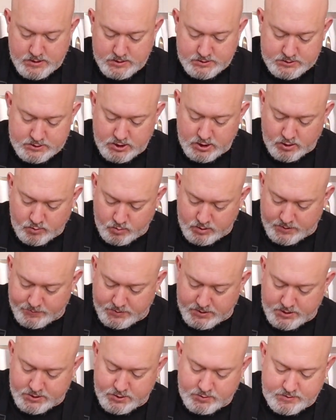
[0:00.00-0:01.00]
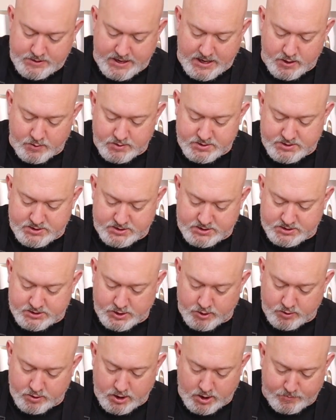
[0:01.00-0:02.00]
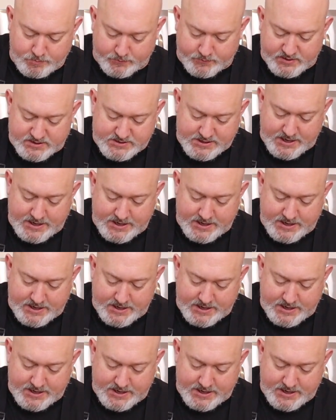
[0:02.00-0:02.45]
So what I'm gonna do now is just stir it up. If there's